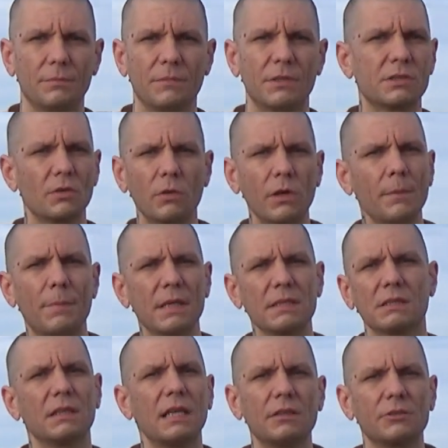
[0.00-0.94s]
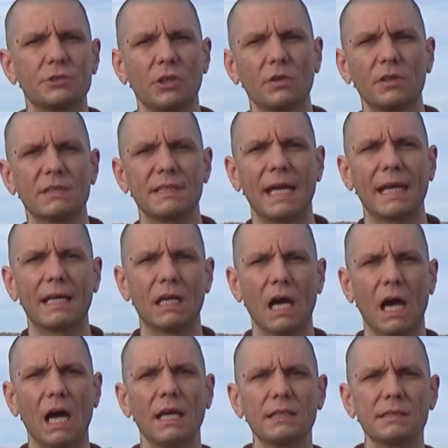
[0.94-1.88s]
The story of Bezalel showed us that
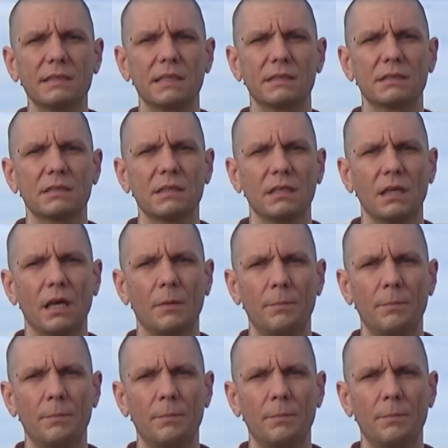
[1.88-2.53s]
God sets